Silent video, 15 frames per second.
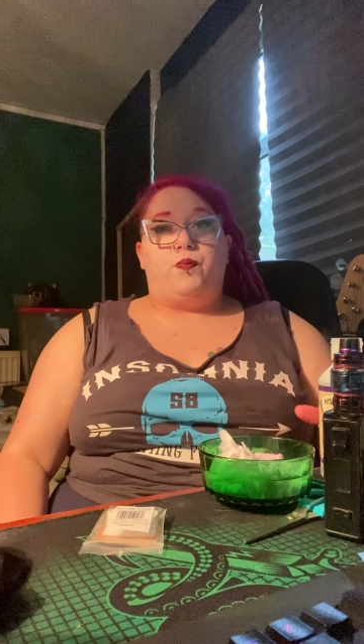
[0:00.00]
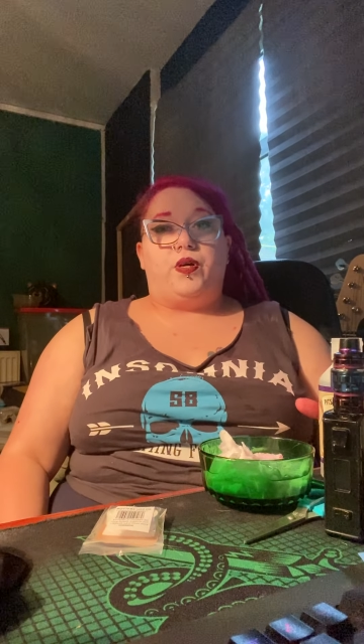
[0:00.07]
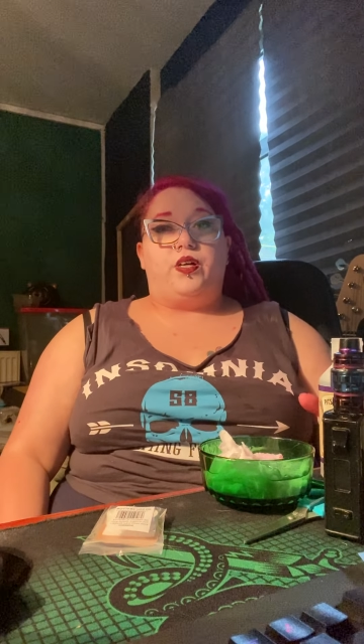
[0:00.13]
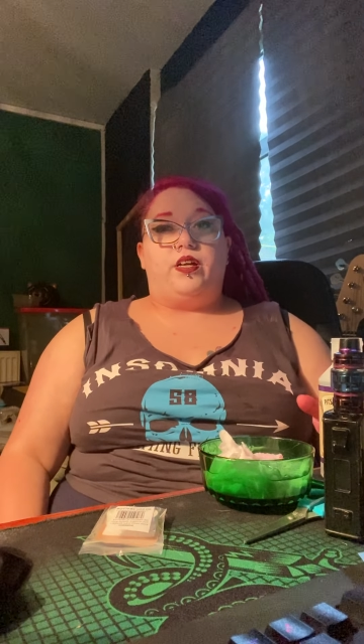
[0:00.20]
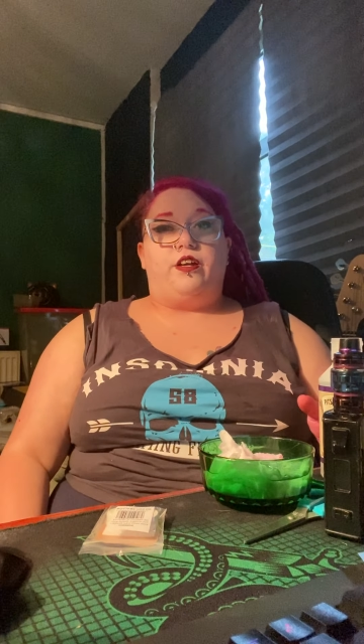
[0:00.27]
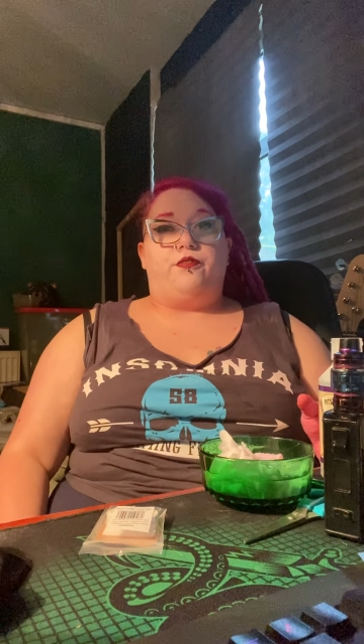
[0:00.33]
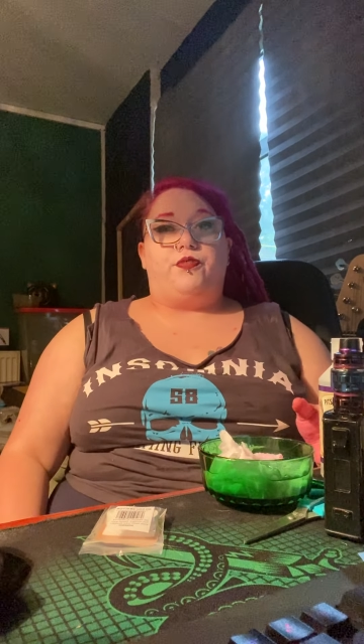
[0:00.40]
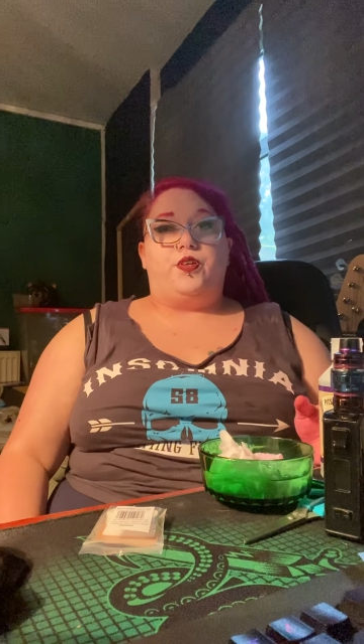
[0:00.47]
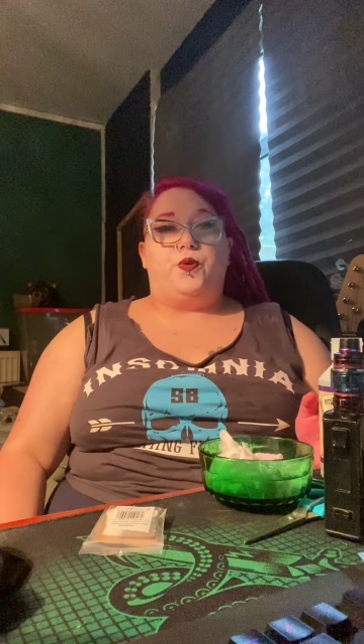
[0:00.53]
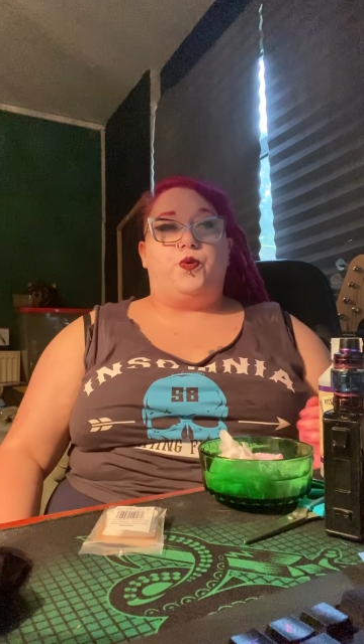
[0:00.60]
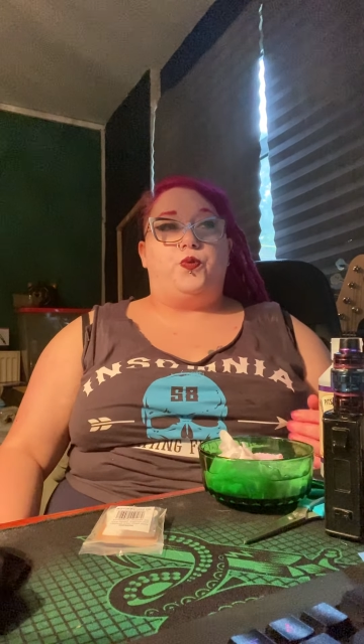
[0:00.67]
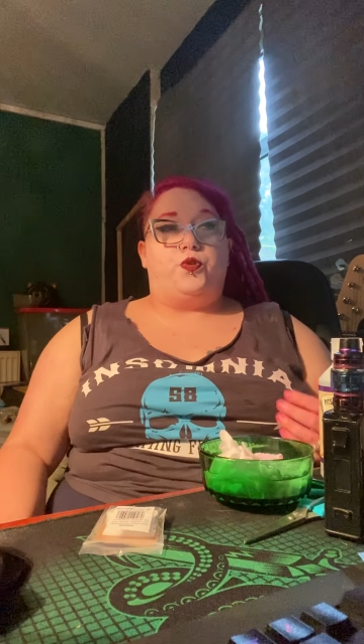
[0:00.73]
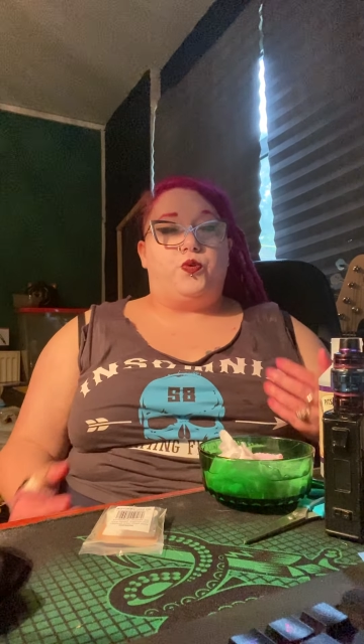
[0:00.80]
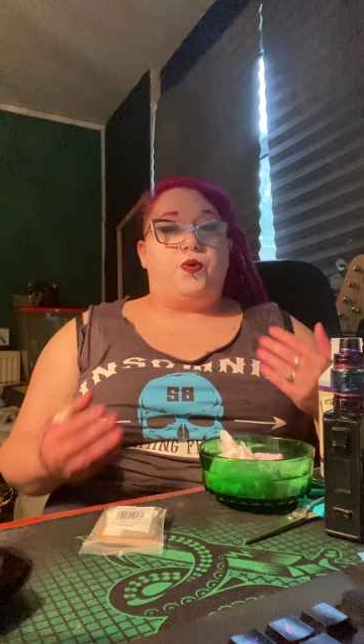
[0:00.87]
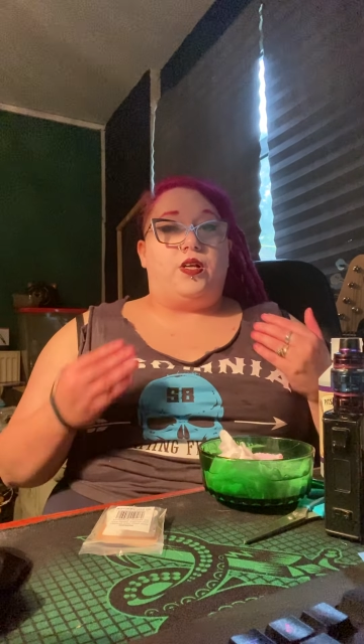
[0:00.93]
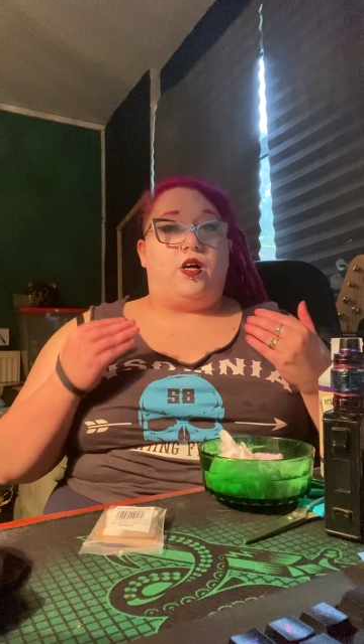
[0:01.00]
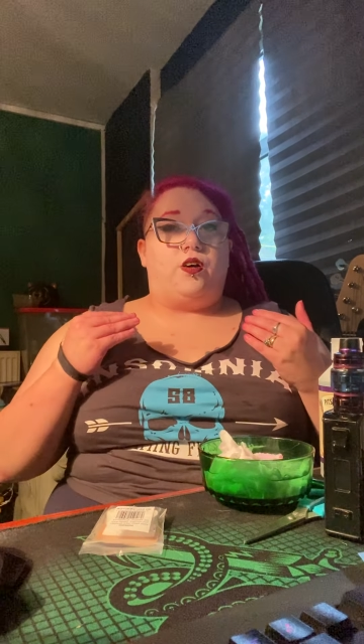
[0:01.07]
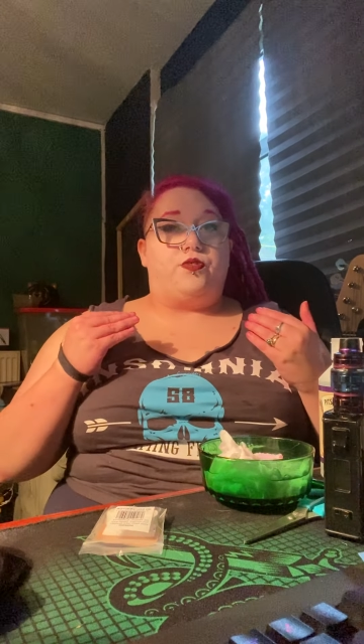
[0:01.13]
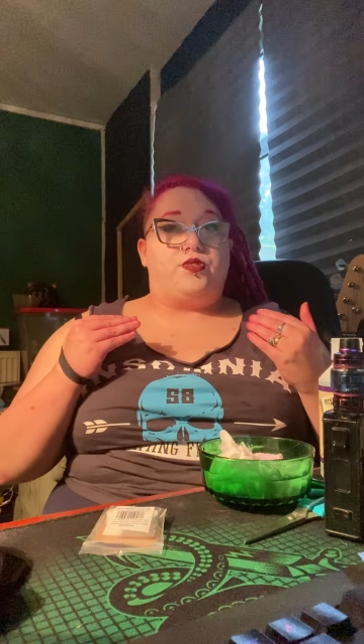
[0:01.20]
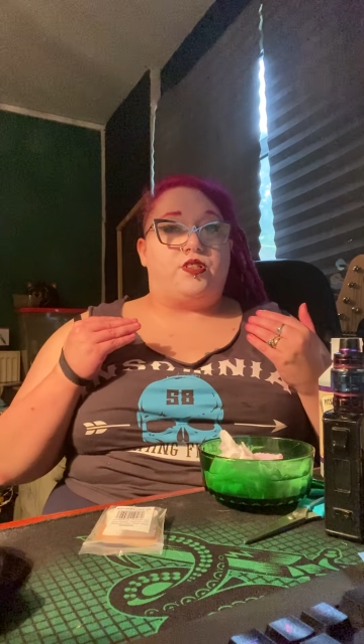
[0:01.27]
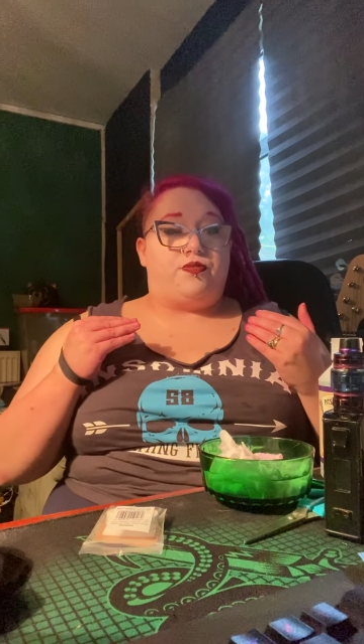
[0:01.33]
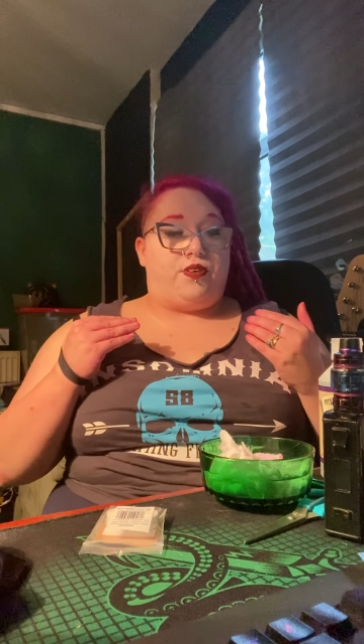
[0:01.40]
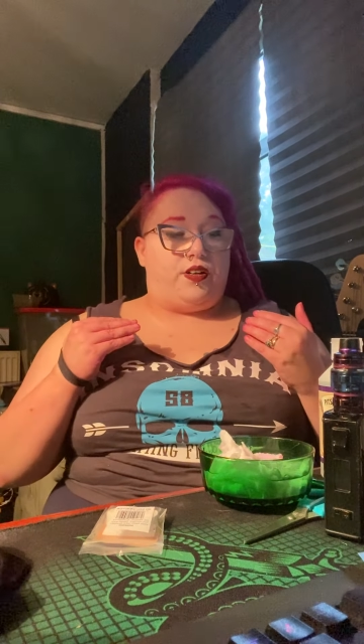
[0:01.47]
But if you do a lot of stuff